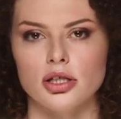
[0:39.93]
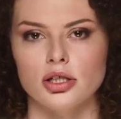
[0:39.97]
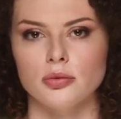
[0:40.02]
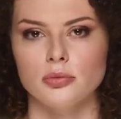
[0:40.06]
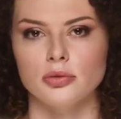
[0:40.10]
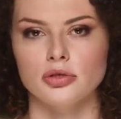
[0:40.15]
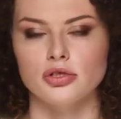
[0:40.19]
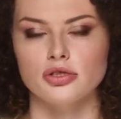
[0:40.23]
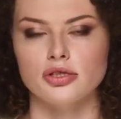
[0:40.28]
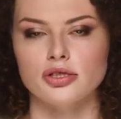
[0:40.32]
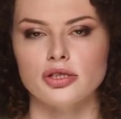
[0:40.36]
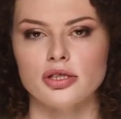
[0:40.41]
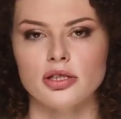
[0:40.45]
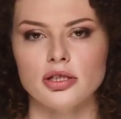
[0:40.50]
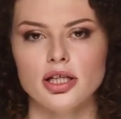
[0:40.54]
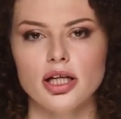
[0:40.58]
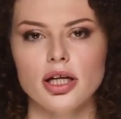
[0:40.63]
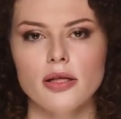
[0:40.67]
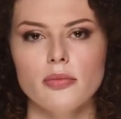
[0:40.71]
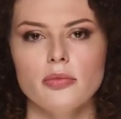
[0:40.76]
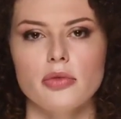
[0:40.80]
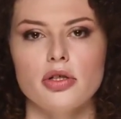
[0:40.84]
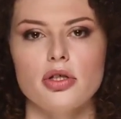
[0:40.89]
versus an
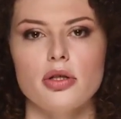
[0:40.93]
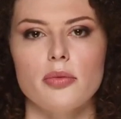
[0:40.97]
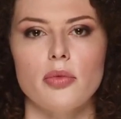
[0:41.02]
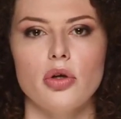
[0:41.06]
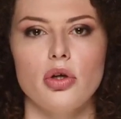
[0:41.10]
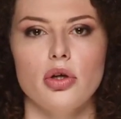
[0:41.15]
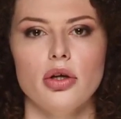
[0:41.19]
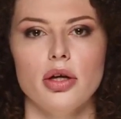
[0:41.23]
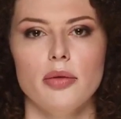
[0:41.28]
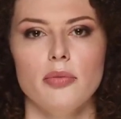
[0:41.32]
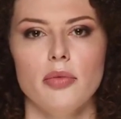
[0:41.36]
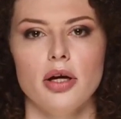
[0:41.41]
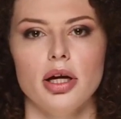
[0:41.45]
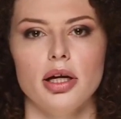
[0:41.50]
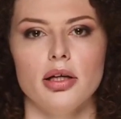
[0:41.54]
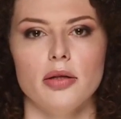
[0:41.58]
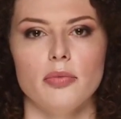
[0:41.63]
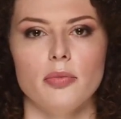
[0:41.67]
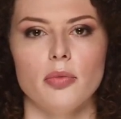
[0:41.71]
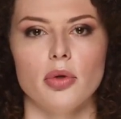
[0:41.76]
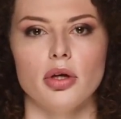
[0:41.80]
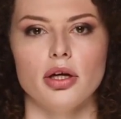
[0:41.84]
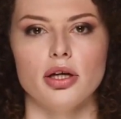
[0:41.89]
average opponent rank
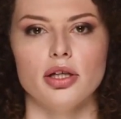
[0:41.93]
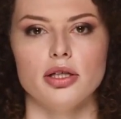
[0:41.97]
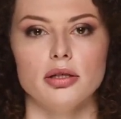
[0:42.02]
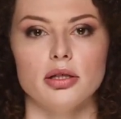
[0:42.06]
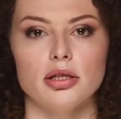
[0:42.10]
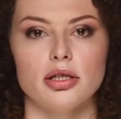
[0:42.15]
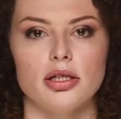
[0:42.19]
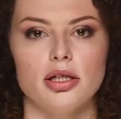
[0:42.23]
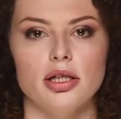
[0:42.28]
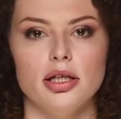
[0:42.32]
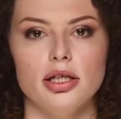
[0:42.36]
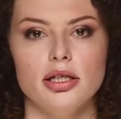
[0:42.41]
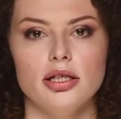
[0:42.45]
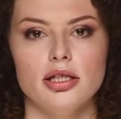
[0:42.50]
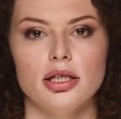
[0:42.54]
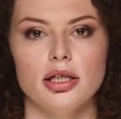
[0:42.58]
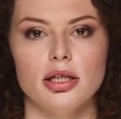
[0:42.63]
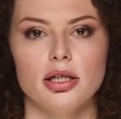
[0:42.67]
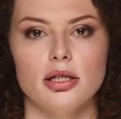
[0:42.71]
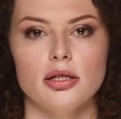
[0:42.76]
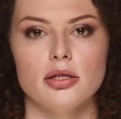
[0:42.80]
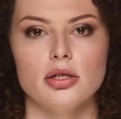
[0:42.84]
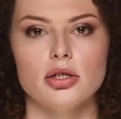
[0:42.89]
of
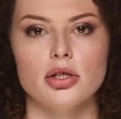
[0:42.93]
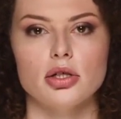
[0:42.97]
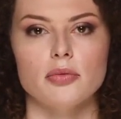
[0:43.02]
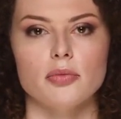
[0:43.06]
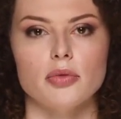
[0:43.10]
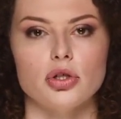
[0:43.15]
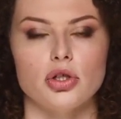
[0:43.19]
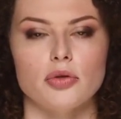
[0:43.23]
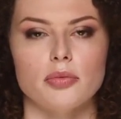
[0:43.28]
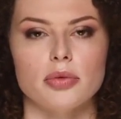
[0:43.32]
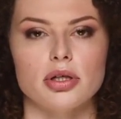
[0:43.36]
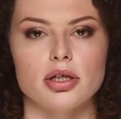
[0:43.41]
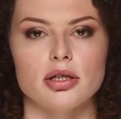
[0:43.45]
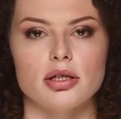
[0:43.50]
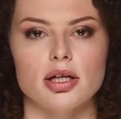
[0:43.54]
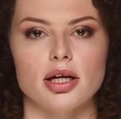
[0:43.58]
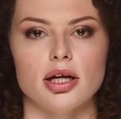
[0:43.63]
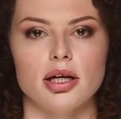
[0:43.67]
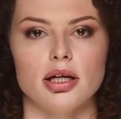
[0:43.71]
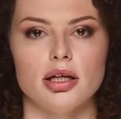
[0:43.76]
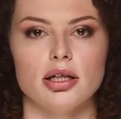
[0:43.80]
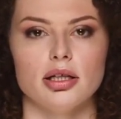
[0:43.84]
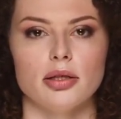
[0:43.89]
116, while
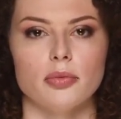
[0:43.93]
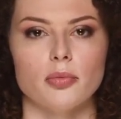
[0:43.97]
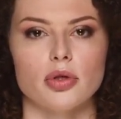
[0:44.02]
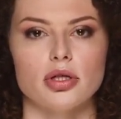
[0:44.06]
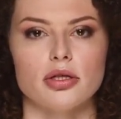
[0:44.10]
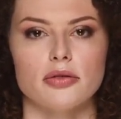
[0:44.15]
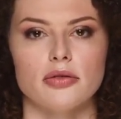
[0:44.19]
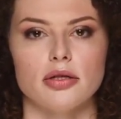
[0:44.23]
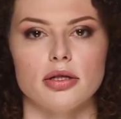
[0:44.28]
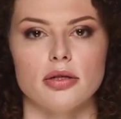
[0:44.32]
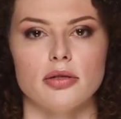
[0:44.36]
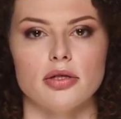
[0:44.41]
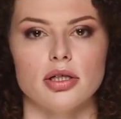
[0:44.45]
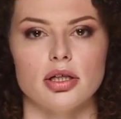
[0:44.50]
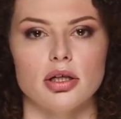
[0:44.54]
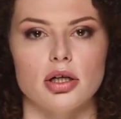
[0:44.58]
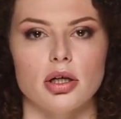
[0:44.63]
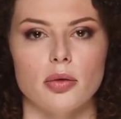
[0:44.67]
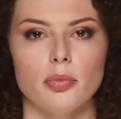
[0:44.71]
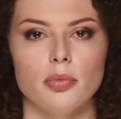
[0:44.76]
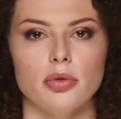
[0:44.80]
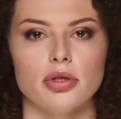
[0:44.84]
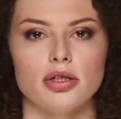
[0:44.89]
Rinderknech has won
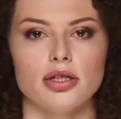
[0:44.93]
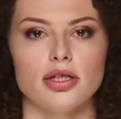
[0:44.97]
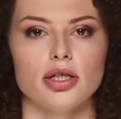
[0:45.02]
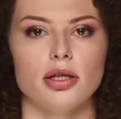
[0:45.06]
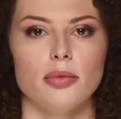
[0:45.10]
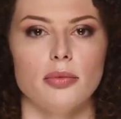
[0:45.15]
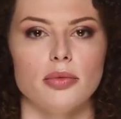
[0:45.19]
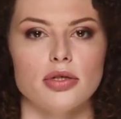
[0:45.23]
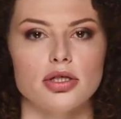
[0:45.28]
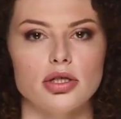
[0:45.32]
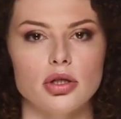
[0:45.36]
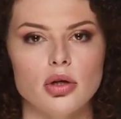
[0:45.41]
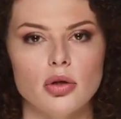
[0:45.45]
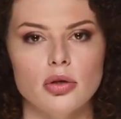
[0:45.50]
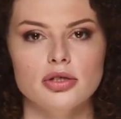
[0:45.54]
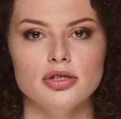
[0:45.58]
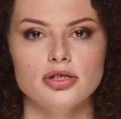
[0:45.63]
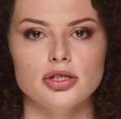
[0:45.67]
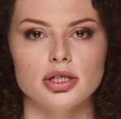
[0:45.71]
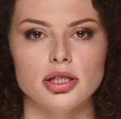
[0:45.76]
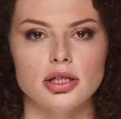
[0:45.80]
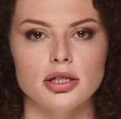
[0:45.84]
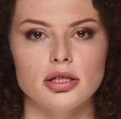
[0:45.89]
52% of his own
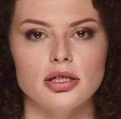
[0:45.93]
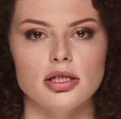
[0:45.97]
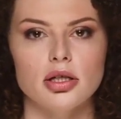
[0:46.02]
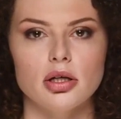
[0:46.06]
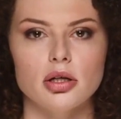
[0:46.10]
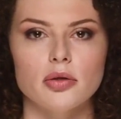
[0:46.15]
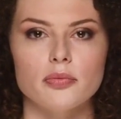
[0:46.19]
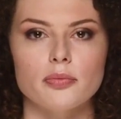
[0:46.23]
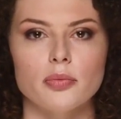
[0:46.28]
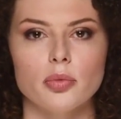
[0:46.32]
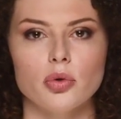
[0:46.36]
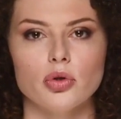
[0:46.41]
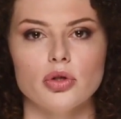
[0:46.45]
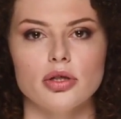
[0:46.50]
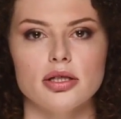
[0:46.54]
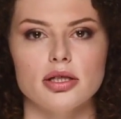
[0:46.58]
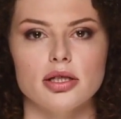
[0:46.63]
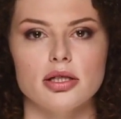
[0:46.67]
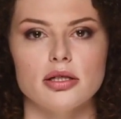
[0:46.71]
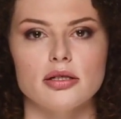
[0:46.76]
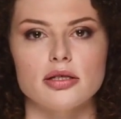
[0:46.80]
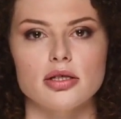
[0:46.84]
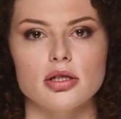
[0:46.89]
second serve points
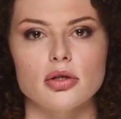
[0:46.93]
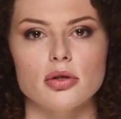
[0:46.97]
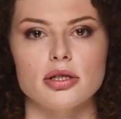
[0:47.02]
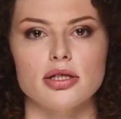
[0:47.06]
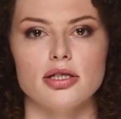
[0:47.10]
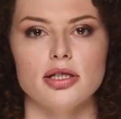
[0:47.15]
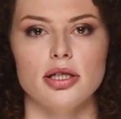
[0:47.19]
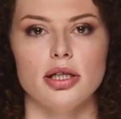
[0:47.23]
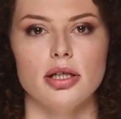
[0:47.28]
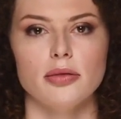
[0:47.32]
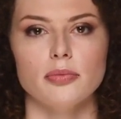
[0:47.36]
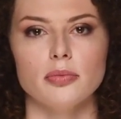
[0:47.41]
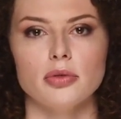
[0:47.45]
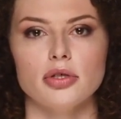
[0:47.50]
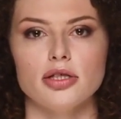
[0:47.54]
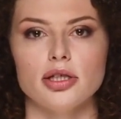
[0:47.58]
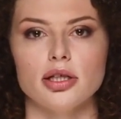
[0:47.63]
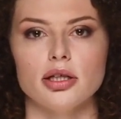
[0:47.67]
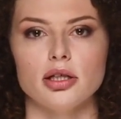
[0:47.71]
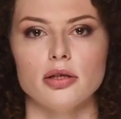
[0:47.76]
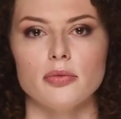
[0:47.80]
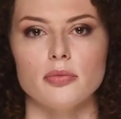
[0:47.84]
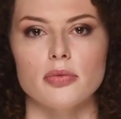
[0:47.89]
and
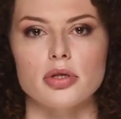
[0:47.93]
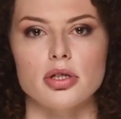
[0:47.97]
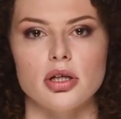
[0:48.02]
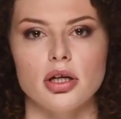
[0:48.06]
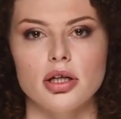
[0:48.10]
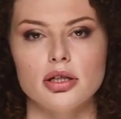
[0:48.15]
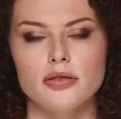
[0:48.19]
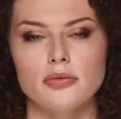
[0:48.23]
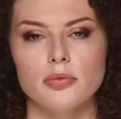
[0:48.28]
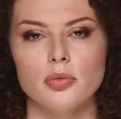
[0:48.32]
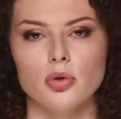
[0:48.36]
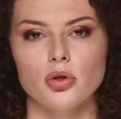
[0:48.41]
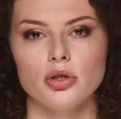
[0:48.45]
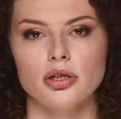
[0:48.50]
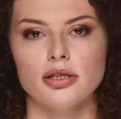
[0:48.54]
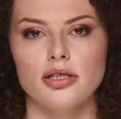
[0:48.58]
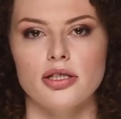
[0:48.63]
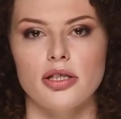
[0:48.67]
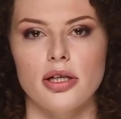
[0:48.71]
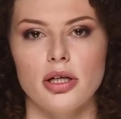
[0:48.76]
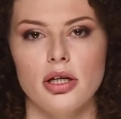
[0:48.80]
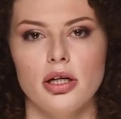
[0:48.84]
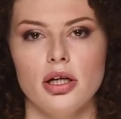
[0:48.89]
36% of return
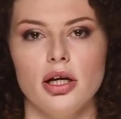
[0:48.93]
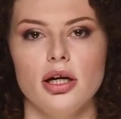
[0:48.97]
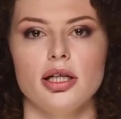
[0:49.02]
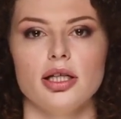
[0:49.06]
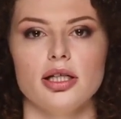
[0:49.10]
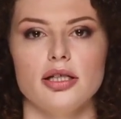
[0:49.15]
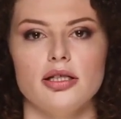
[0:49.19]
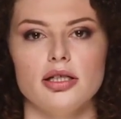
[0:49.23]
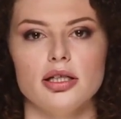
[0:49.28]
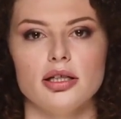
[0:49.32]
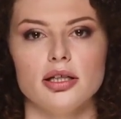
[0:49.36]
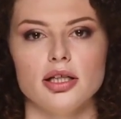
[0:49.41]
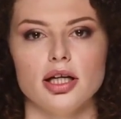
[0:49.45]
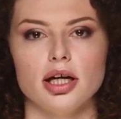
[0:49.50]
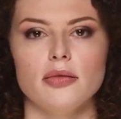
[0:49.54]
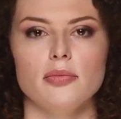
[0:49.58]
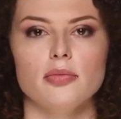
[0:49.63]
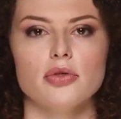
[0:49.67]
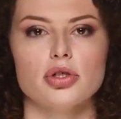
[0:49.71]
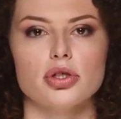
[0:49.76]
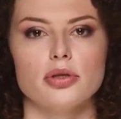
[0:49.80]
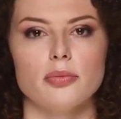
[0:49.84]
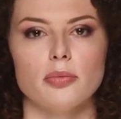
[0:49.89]
points, against an
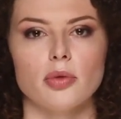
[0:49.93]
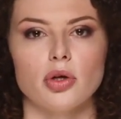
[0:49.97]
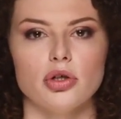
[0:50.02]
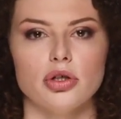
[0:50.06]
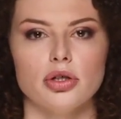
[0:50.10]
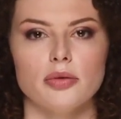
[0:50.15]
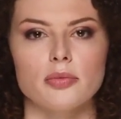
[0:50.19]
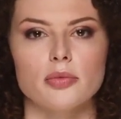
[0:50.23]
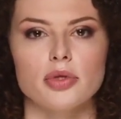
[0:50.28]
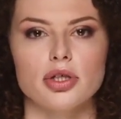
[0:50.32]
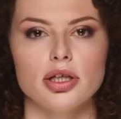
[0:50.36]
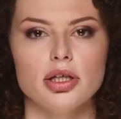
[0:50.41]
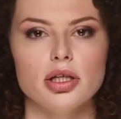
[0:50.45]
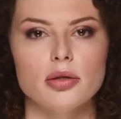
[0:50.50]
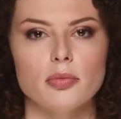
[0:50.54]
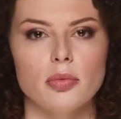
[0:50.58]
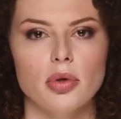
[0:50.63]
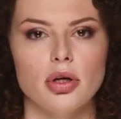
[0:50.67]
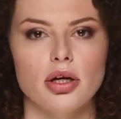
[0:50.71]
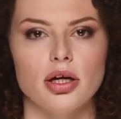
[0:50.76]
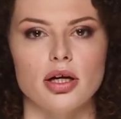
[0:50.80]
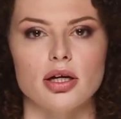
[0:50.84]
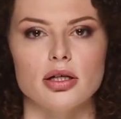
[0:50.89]
average opponent rank of
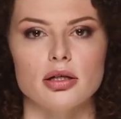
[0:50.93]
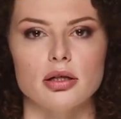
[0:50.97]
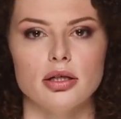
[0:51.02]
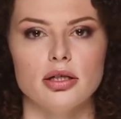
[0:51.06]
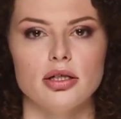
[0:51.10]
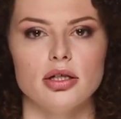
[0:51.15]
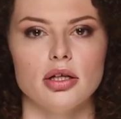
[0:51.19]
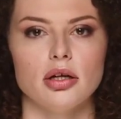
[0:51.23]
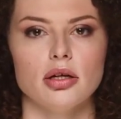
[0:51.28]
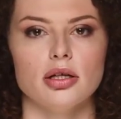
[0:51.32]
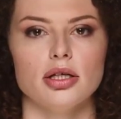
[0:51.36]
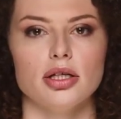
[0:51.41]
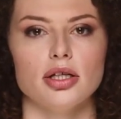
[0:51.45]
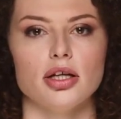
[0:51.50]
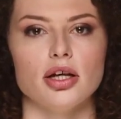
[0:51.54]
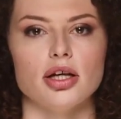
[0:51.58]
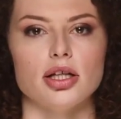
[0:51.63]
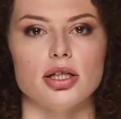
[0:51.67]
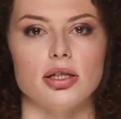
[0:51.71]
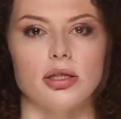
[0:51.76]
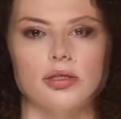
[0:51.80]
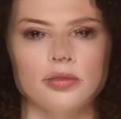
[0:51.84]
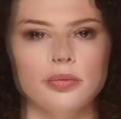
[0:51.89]

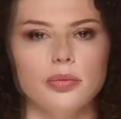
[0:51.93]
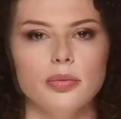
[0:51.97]
139.